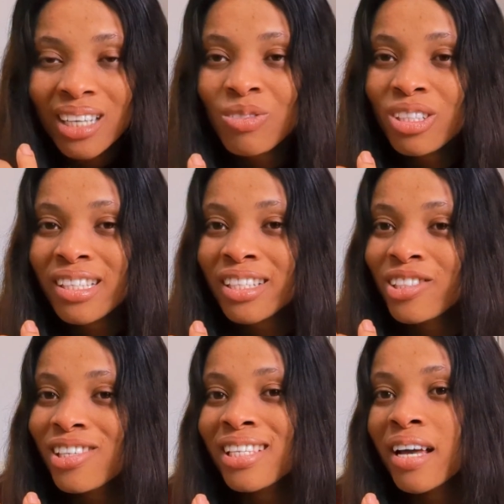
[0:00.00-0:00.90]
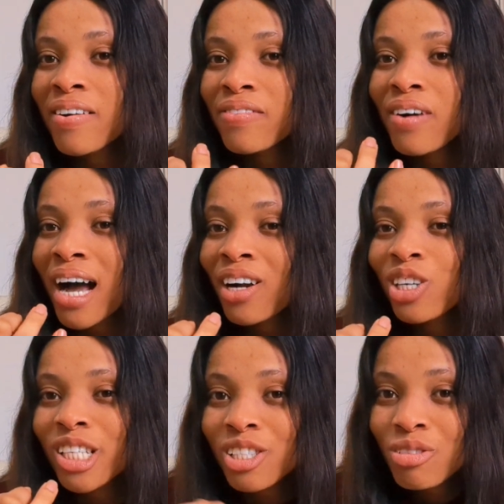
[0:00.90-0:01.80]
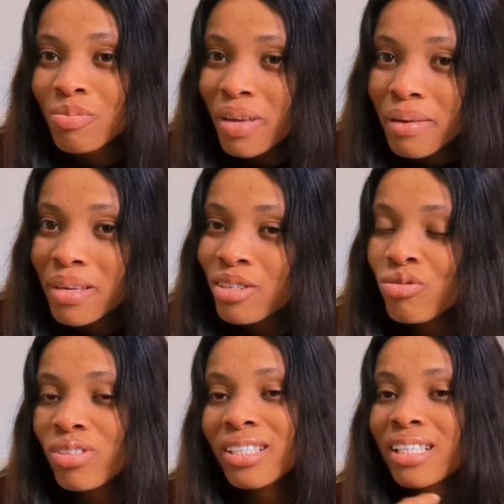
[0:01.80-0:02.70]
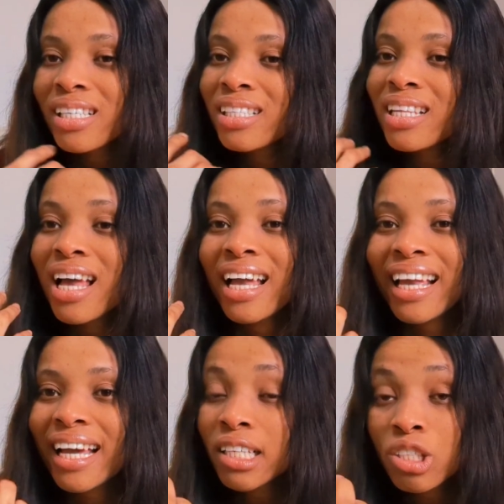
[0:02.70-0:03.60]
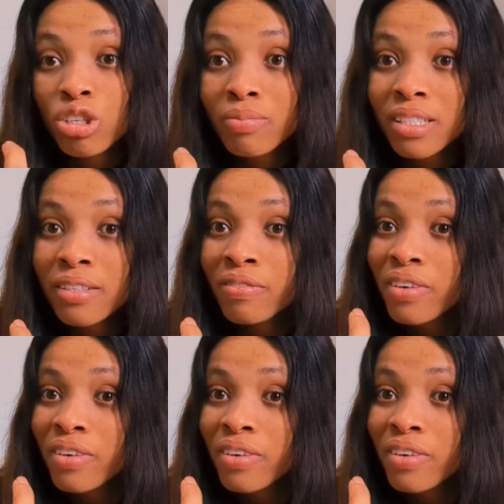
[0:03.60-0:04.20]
routine yourself according to baby's routine. Get something